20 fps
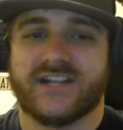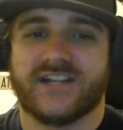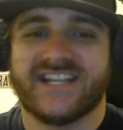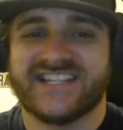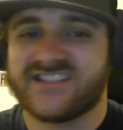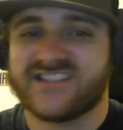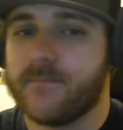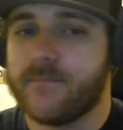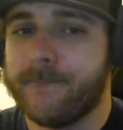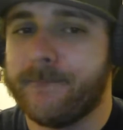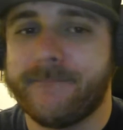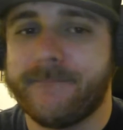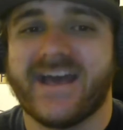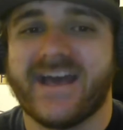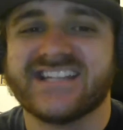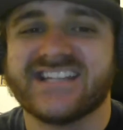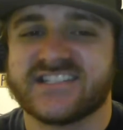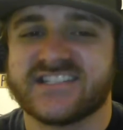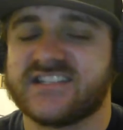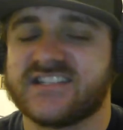is the
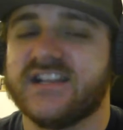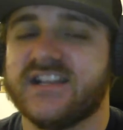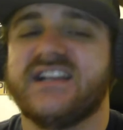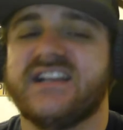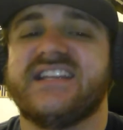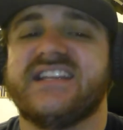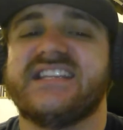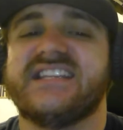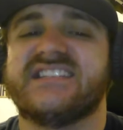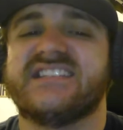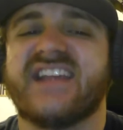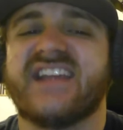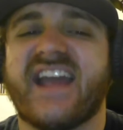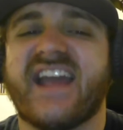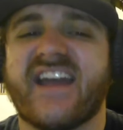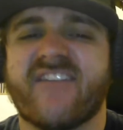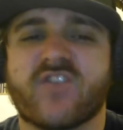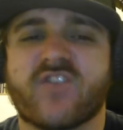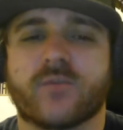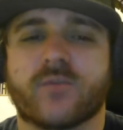best he's
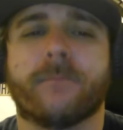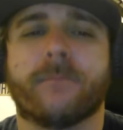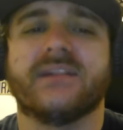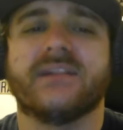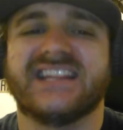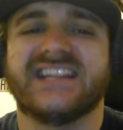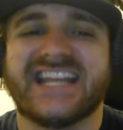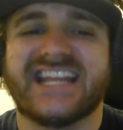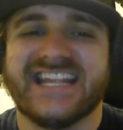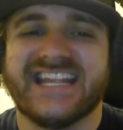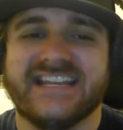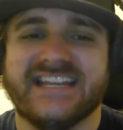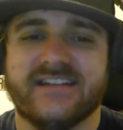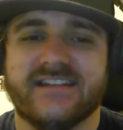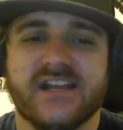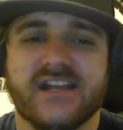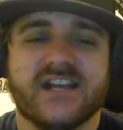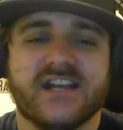ever played.